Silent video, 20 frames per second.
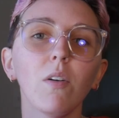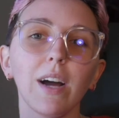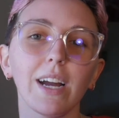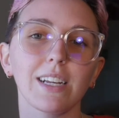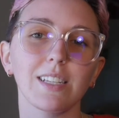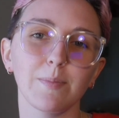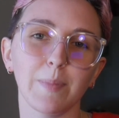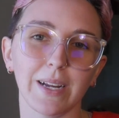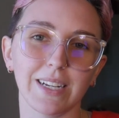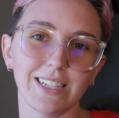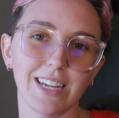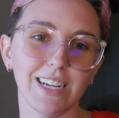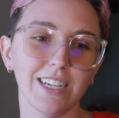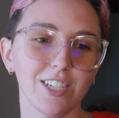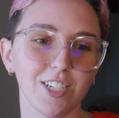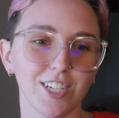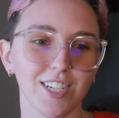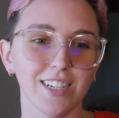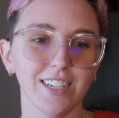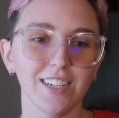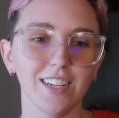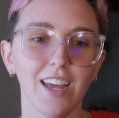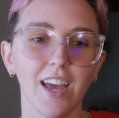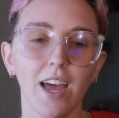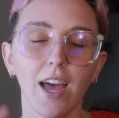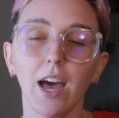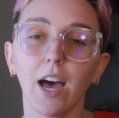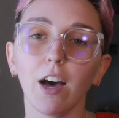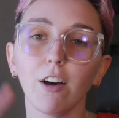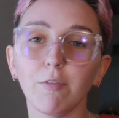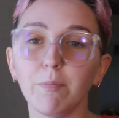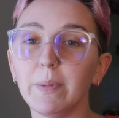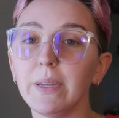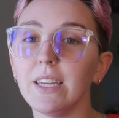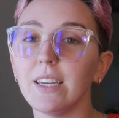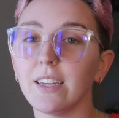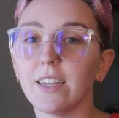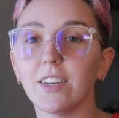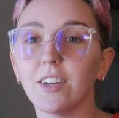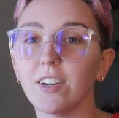expectation of
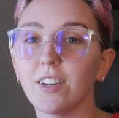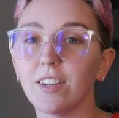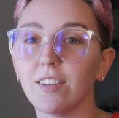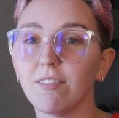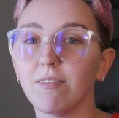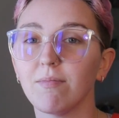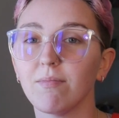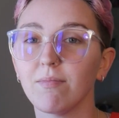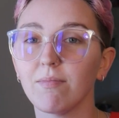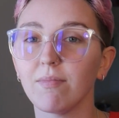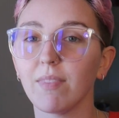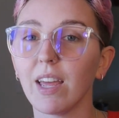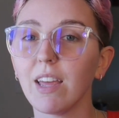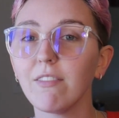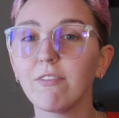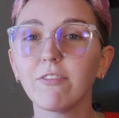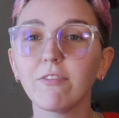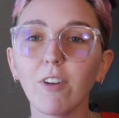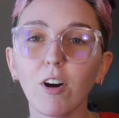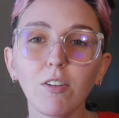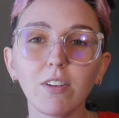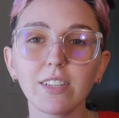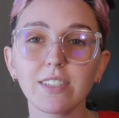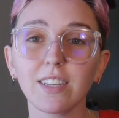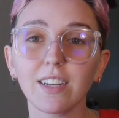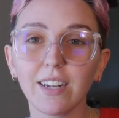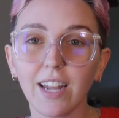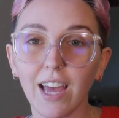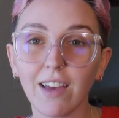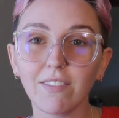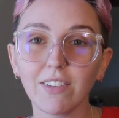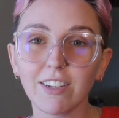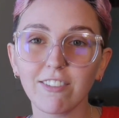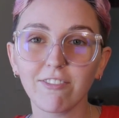being good and focus on having